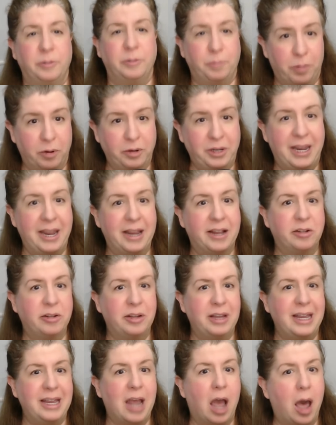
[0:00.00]

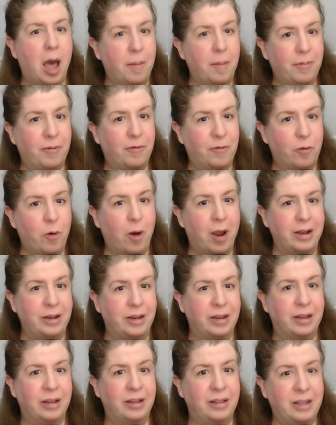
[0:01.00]
Particularly up
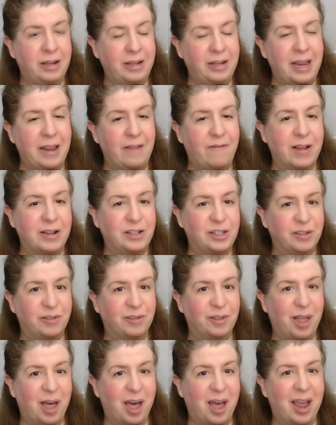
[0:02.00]
front, the
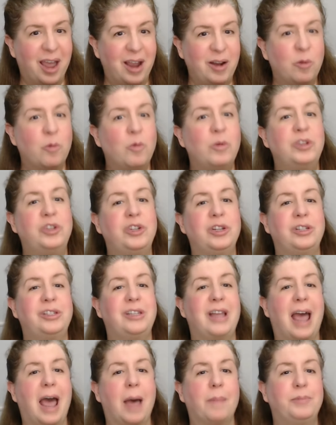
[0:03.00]
defensive line was
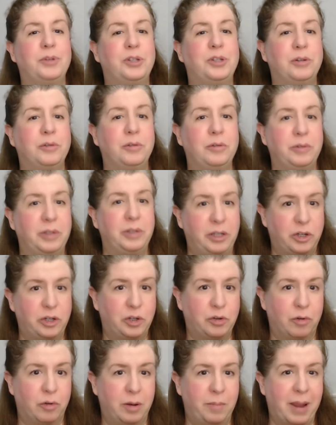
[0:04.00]
just absolutely
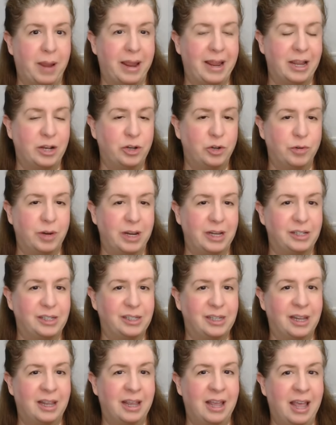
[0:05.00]
destroyed by
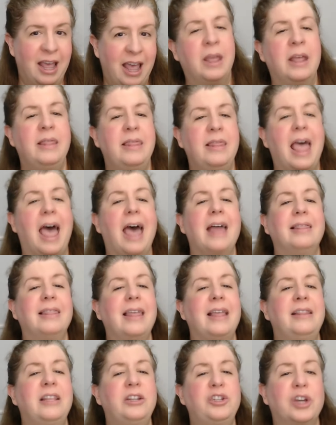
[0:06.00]
injuries. That
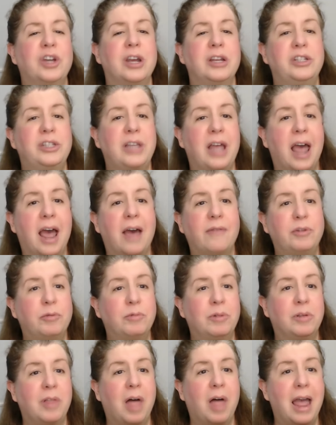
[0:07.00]
led the Giants to have to
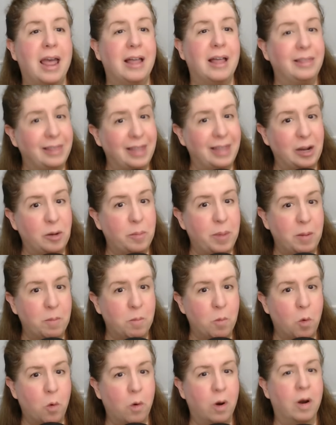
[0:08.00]
rely a little bit
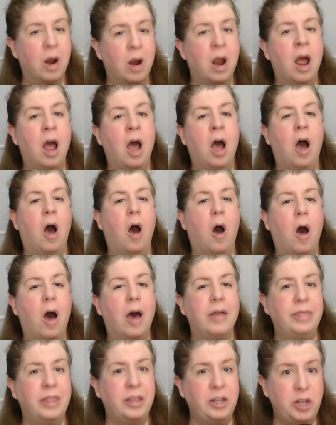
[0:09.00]
more
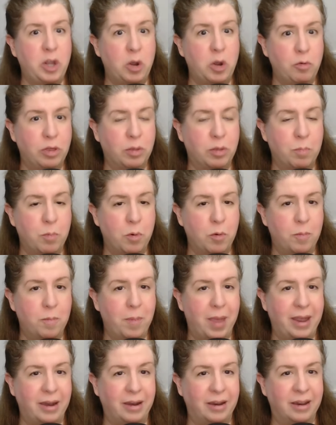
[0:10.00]
on the youth
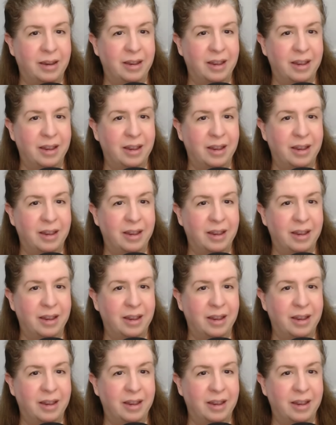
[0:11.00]
movement.